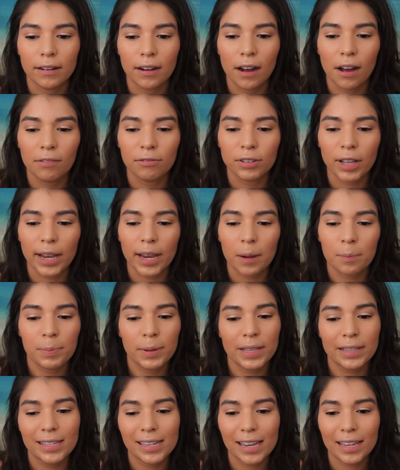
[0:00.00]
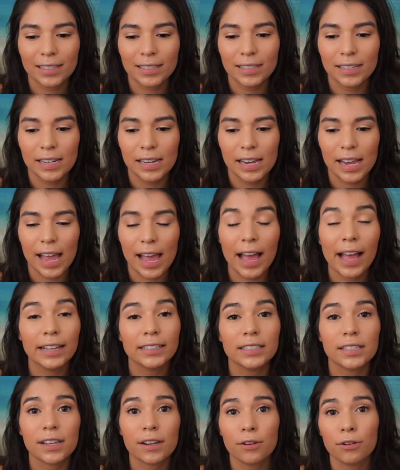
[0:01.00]
of like a
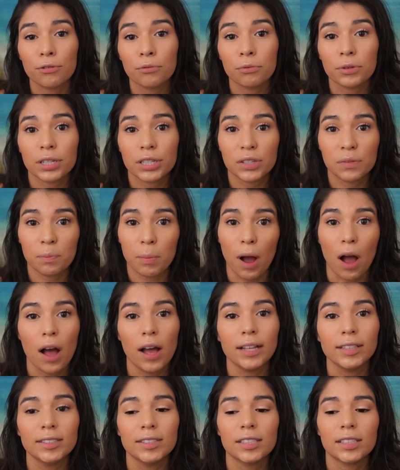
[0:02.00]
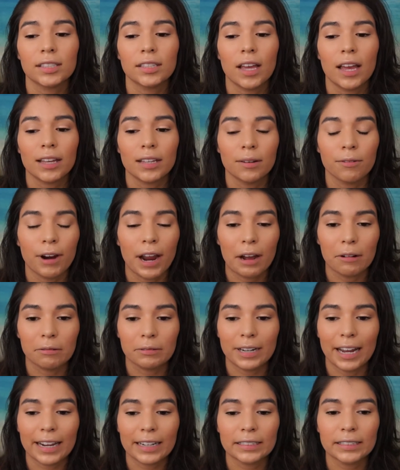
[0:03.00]
PTSD-esque response
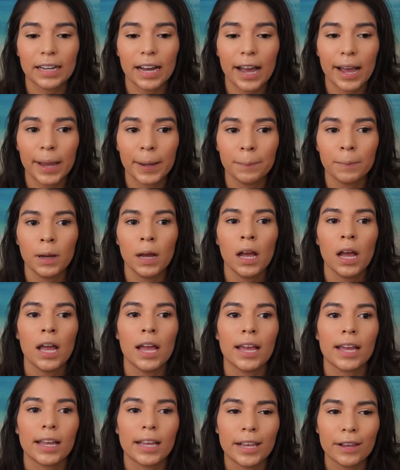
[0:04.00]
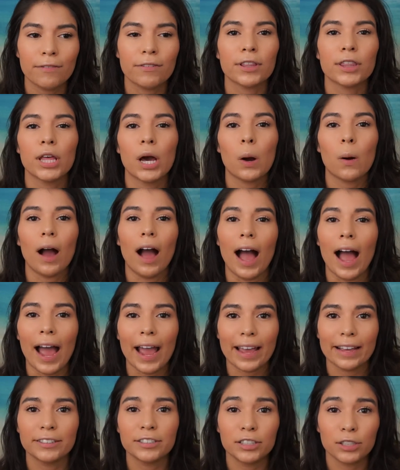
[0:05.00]
around nighttime, even though
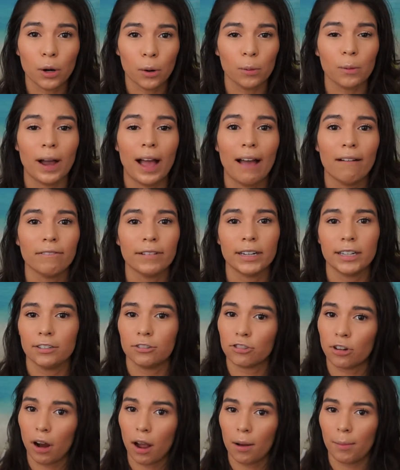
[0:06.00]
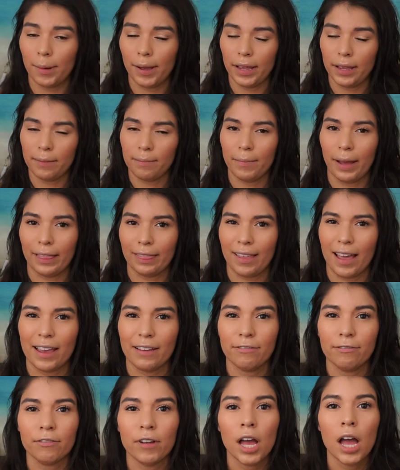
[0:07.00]
I don't have any trauma in my
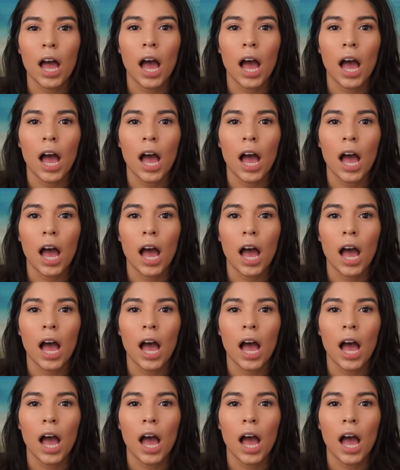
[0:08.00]
life.